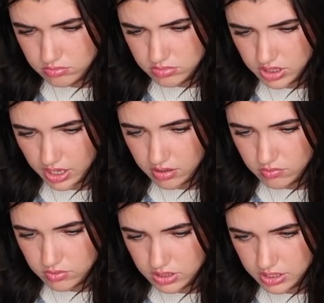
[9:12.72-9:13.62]
It's kind
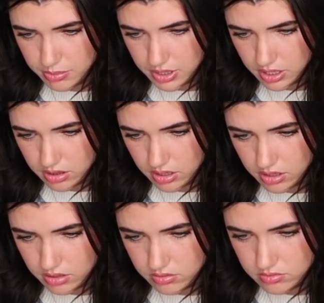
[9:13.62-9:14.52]
of really big
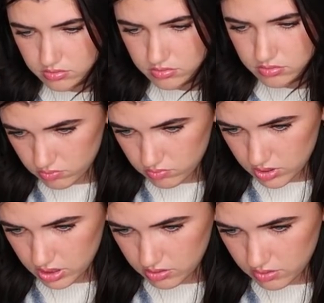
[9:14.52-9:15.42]
though.
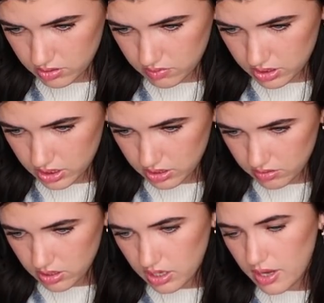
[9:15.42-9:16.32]
Really, really, really
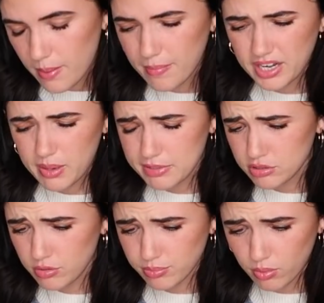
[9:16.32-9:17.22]
cute. My name is
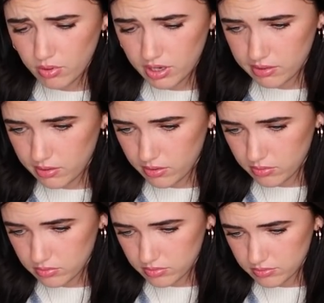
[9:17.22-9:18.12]
so boring
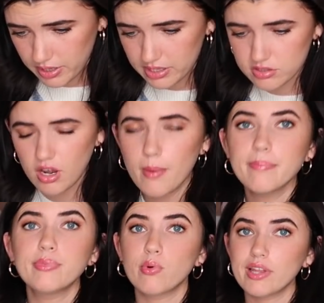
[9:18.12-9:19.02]
though. Like, it's
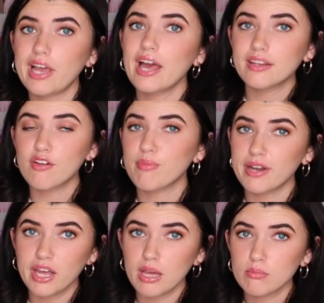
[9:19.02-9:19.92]
not like, I love my
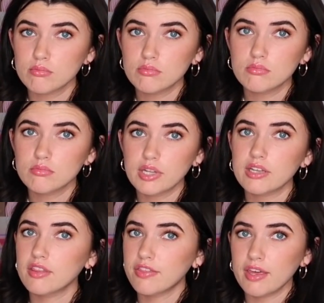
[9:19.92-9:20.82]
name.
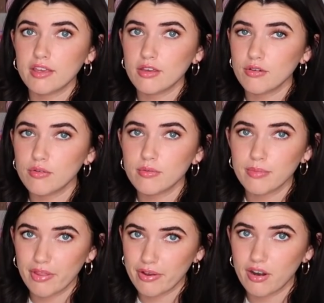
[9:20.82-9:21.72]
Like, thank you,
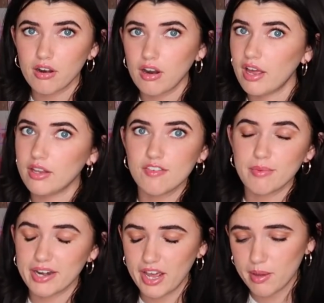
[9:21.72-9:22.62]
mother. I love
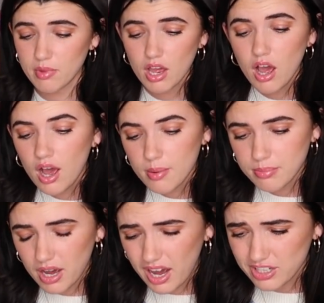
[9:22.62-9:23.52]
my name.
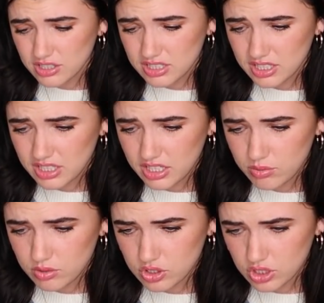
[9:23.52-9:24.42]
But I just think it
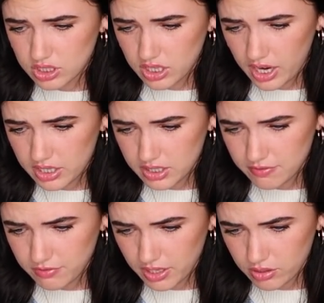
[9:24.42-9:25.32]
would look kind
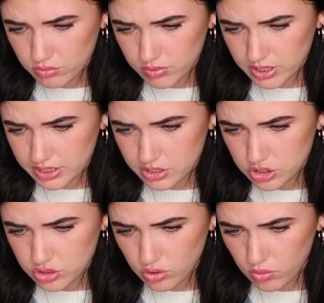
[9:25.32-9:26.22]
of like really
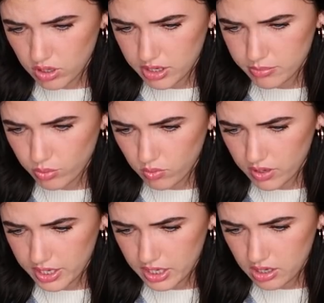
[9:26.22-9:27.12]
short and
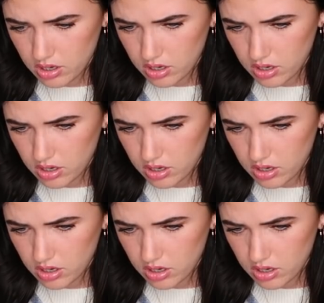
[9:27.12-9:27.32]
boring